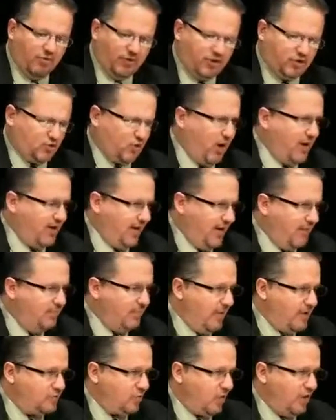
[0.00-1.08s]
Well, they tried
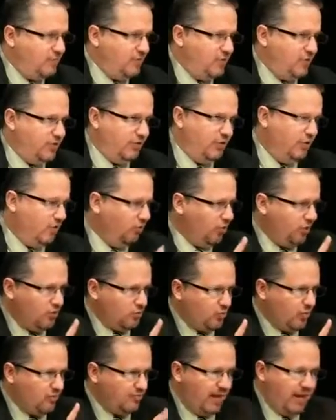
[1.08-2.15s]
him by tribunal,
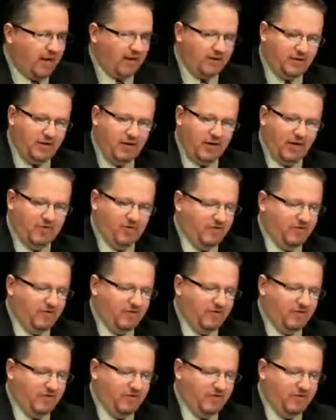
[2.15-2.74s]
only one man.